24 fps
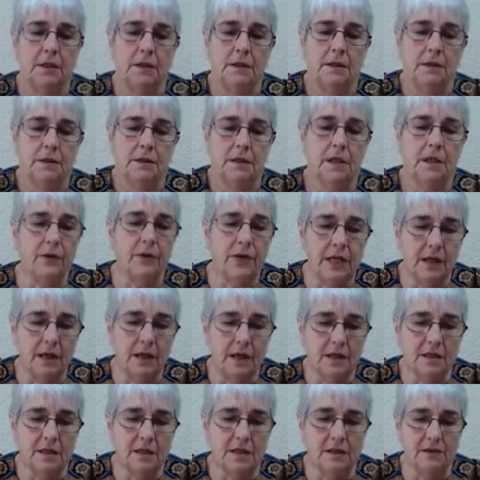So he
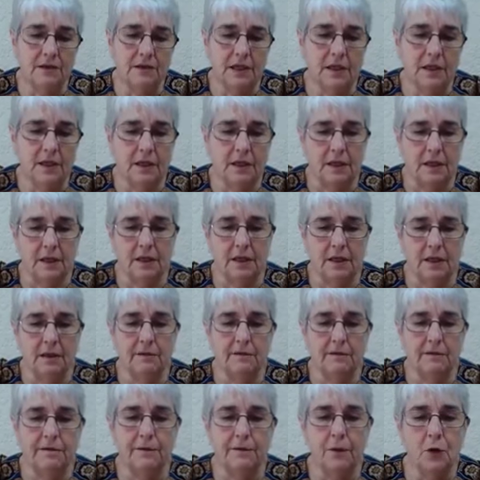answered the king,
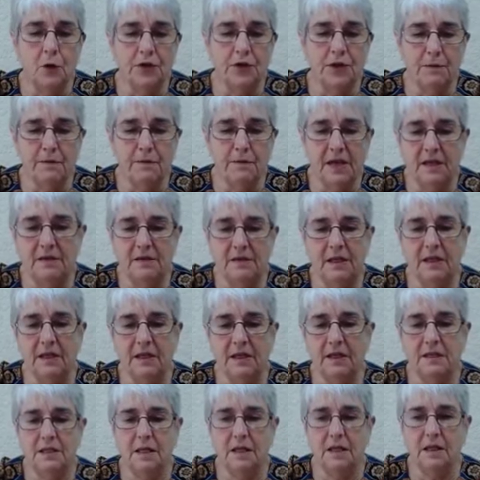"For the man the
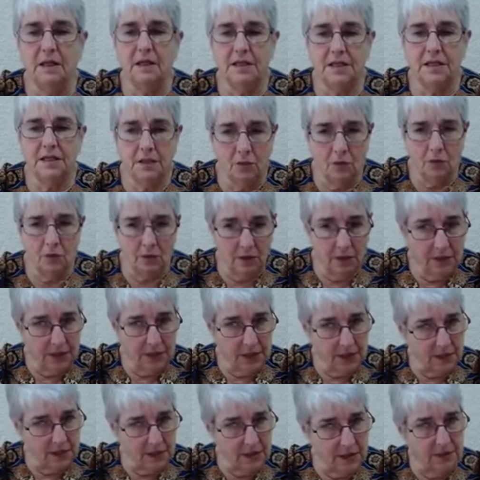king delights to honour,"
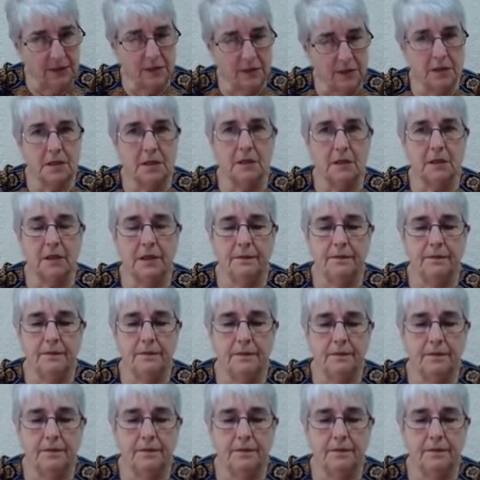that's the third time,